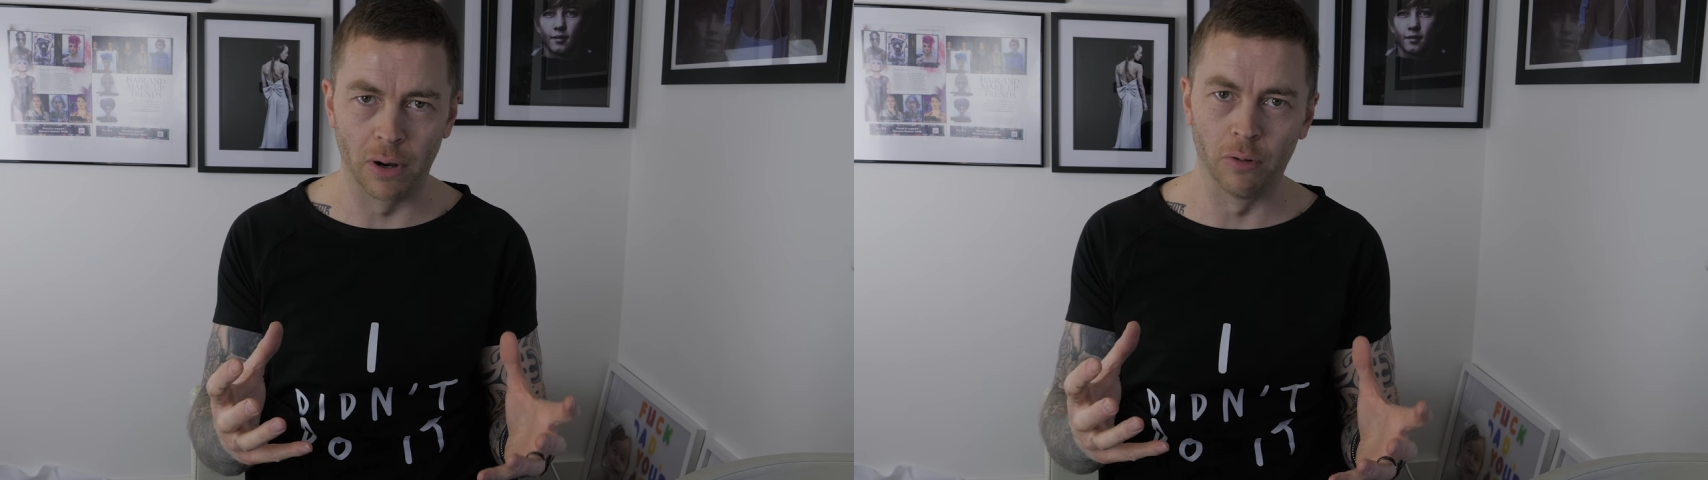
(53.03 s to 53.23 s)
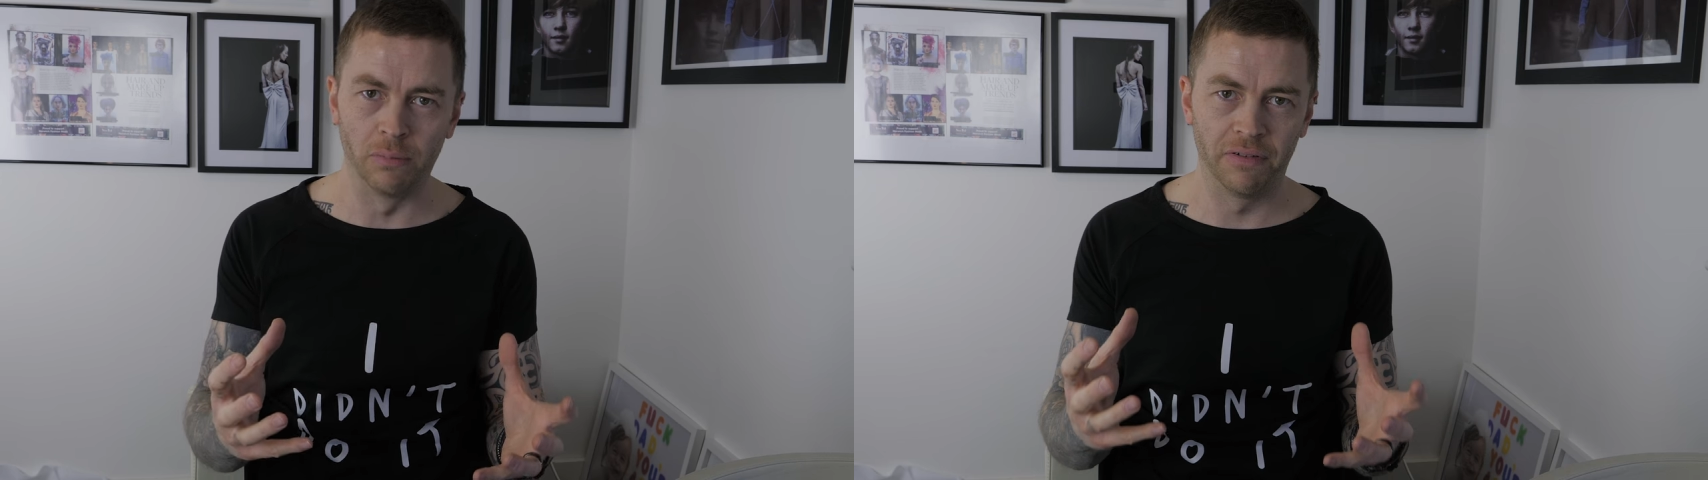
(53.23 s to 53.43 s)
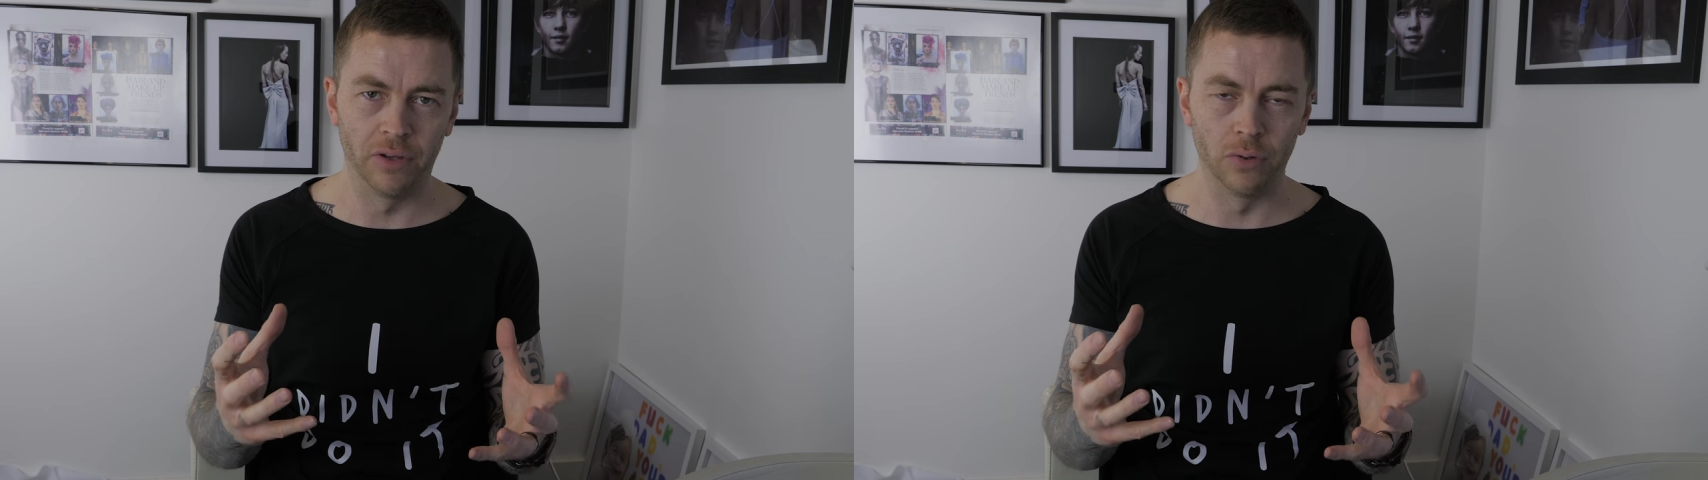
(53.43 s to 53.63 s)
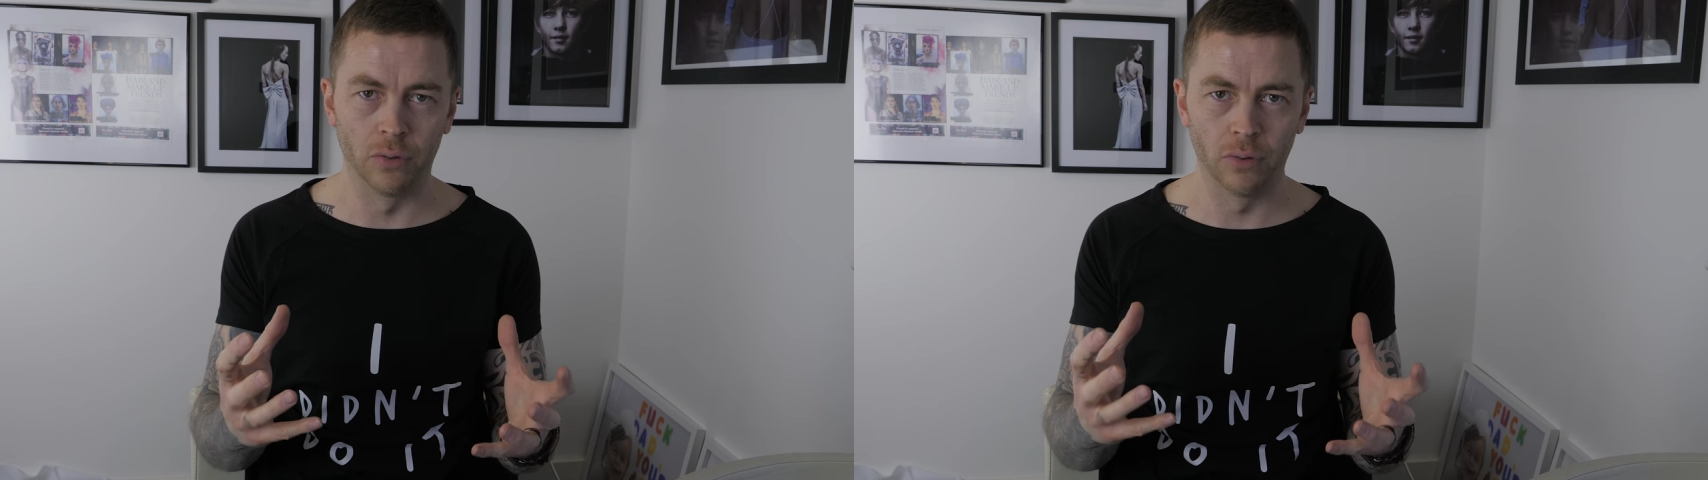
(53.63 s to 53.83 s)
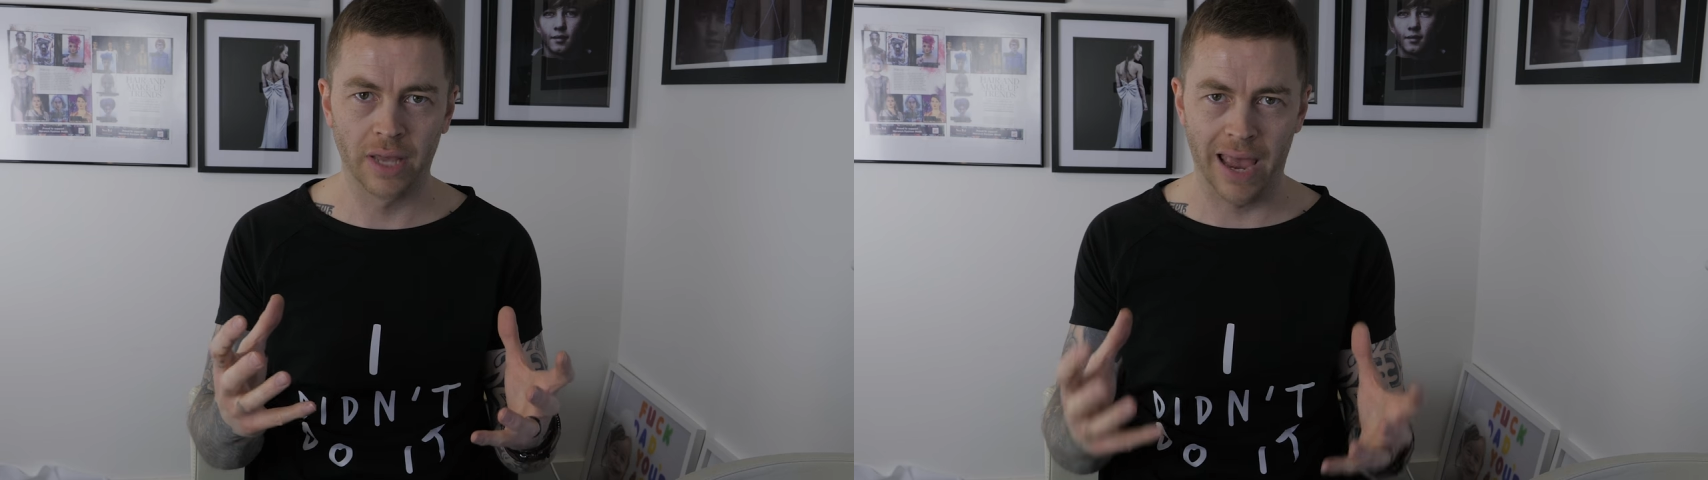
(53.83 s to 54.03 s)
bulb for
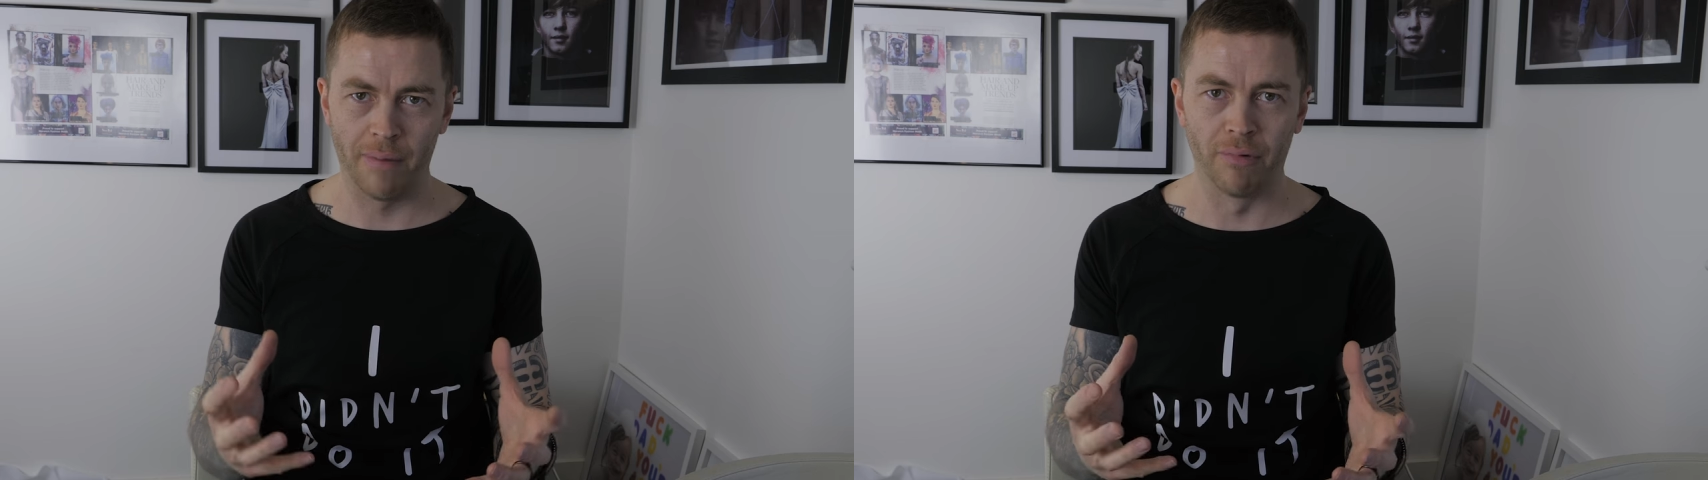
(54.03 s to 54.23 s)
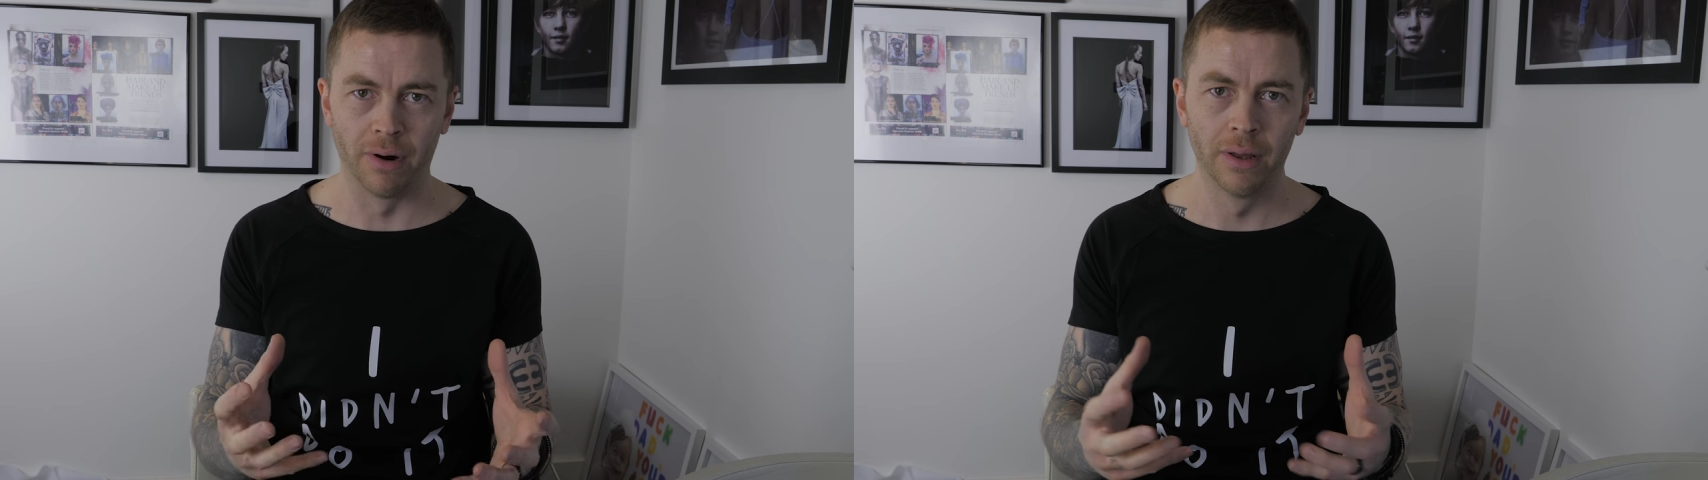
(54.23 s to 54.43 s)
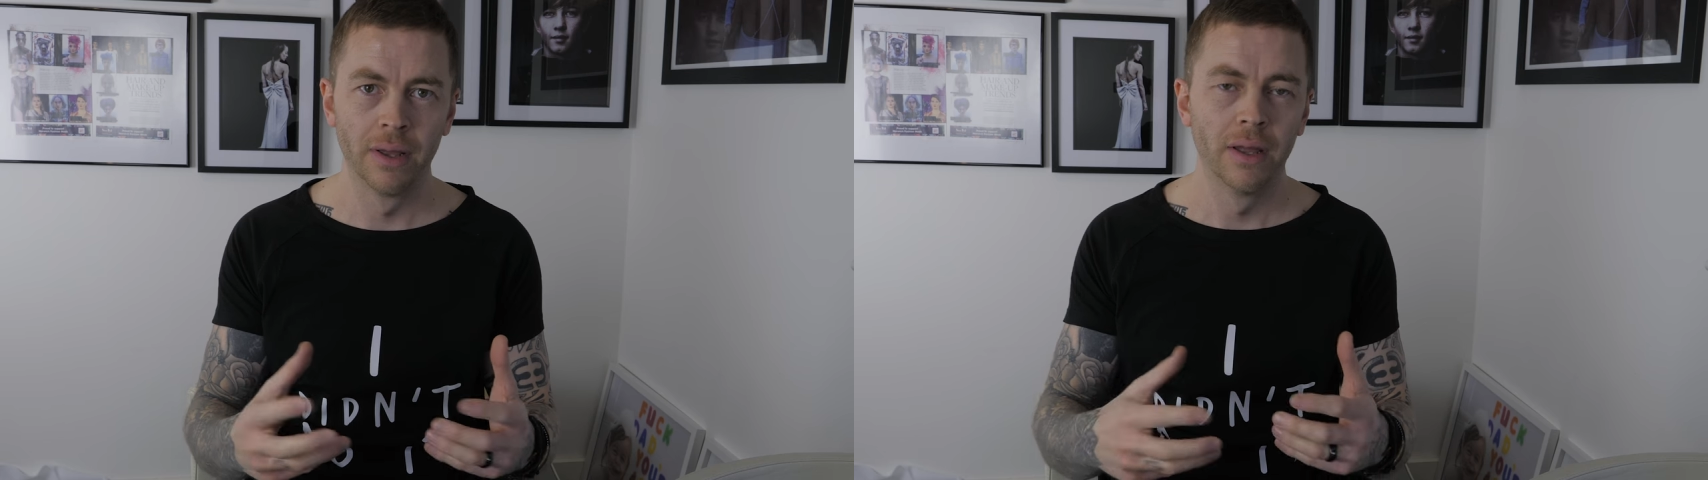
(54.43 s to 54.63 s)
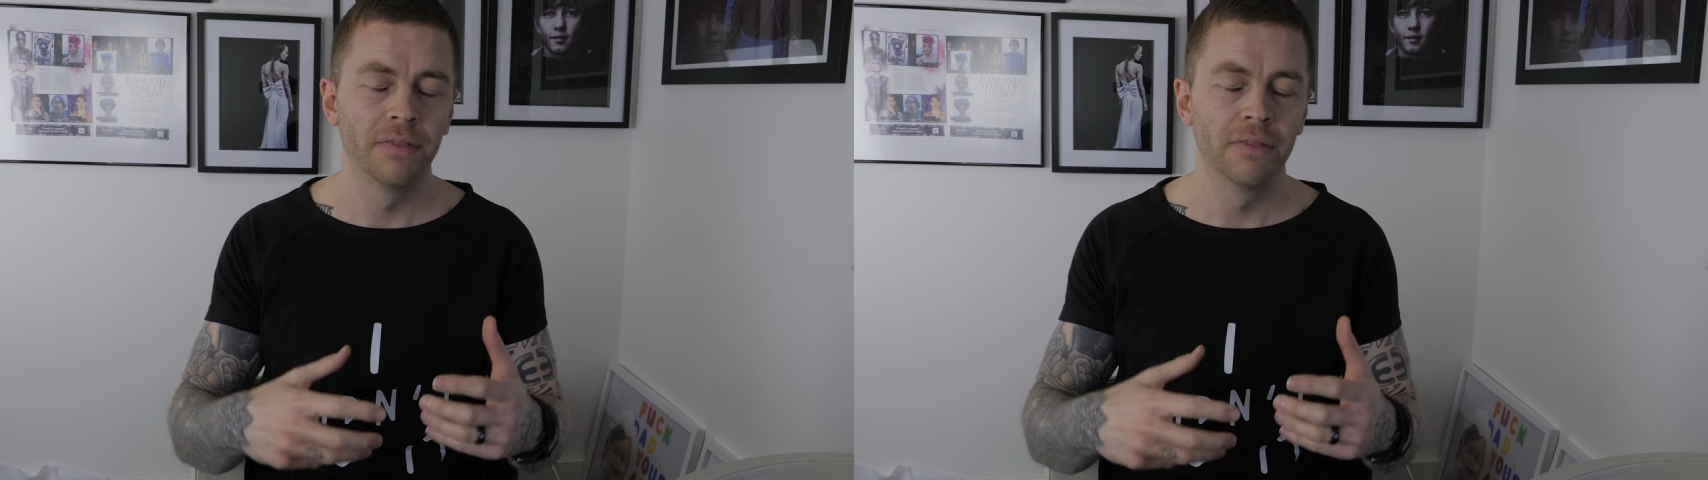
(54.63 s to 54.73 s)
your camera.